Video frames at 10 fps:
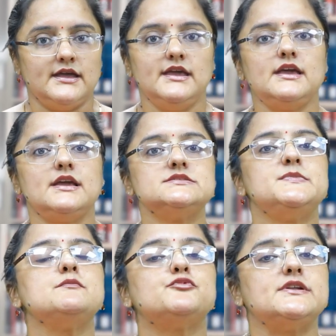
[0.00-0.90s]
He
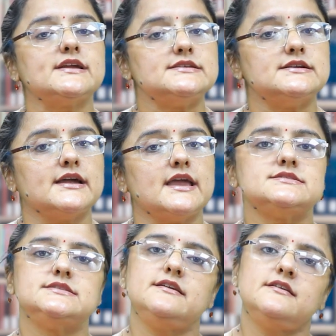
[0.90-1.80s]
is being protected
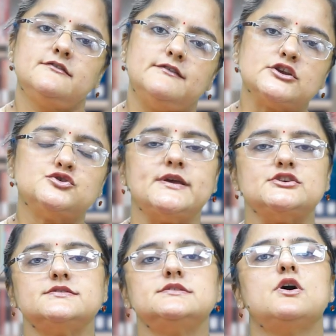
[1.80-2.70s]
against the
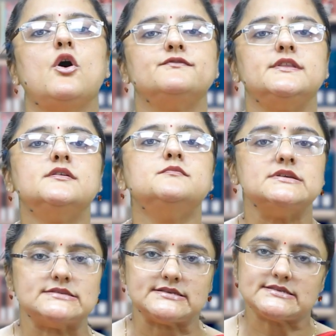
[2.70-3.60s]
fluctuation of the
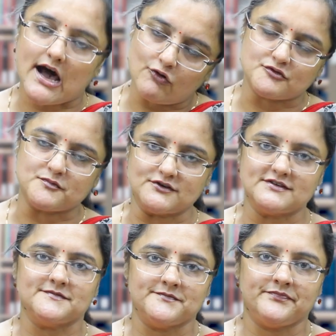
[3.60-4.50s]
business
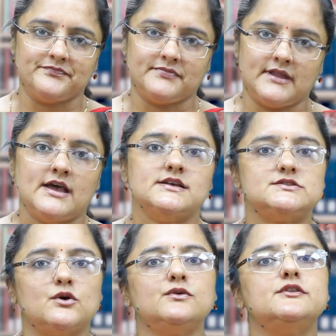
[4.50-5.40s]
output.
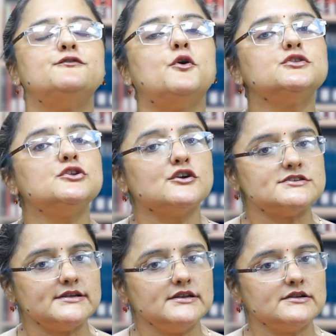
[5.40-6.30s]
So the fourth
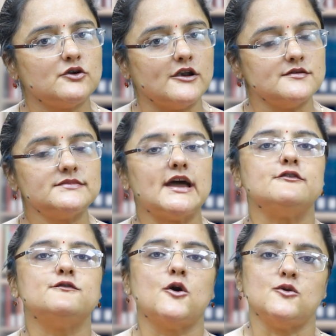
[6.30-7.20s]
logical column
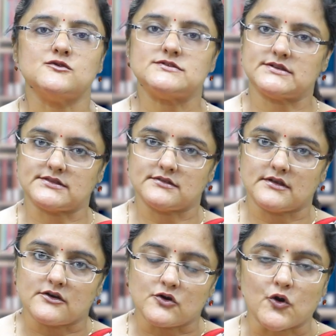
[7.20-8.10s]
that follows the
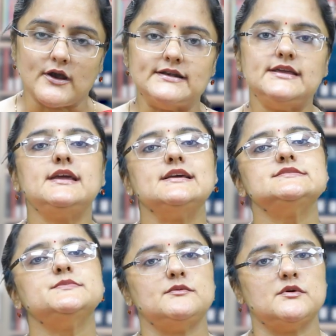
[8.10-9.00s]
royalty
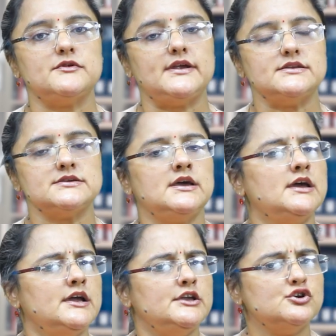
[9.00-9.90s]
is minimum rent.
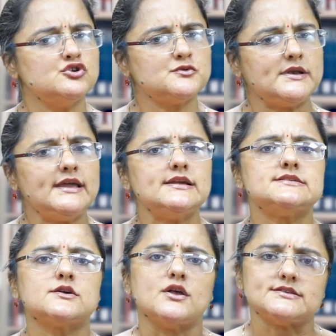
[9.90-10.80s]
Usually
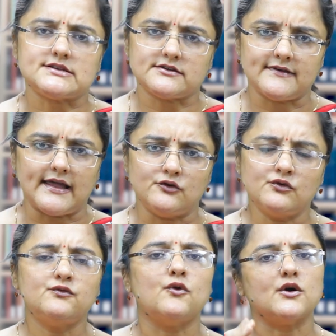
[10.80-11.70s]
it's a constant
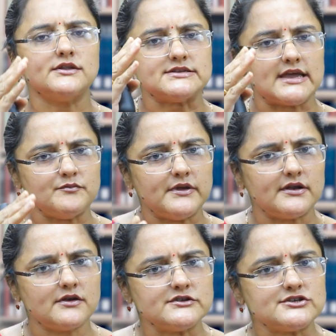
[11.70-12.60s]
value for the time
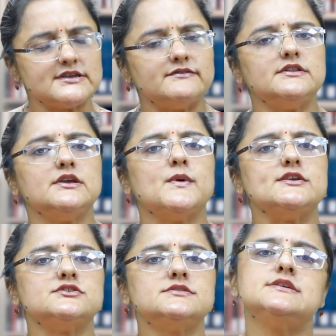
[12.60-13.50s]
period which is given in the
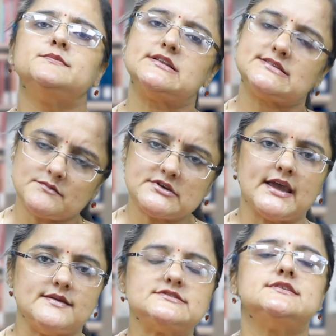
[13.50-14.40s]
question, but
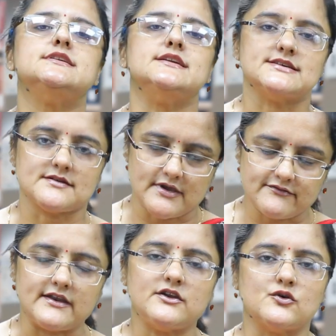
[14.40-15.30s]
sometimes the data
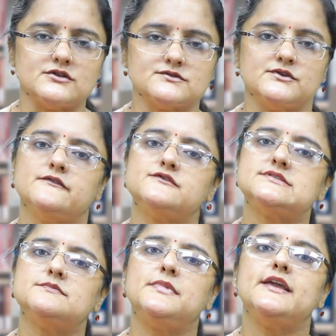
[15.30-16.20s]
may vary also. You have
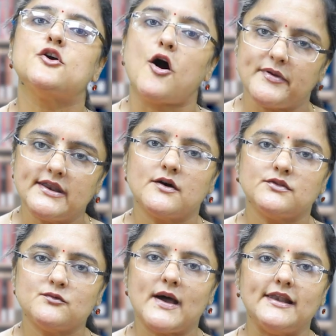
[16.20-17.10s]
to simply copy
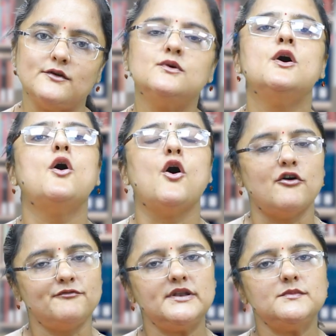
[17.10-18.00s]
down the value
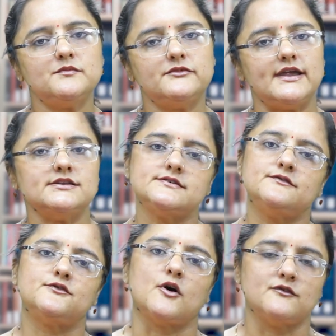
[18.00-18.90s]
of minimum rent
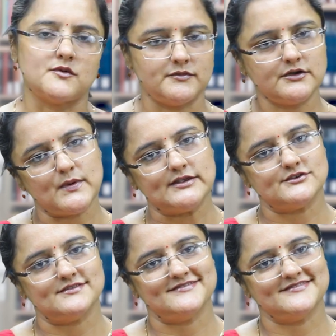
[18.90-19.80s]
from, from the
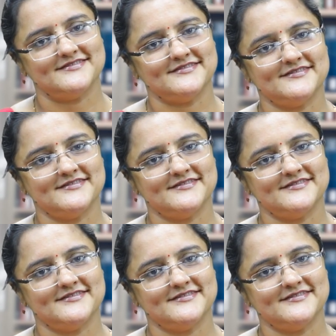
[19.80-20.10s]
question.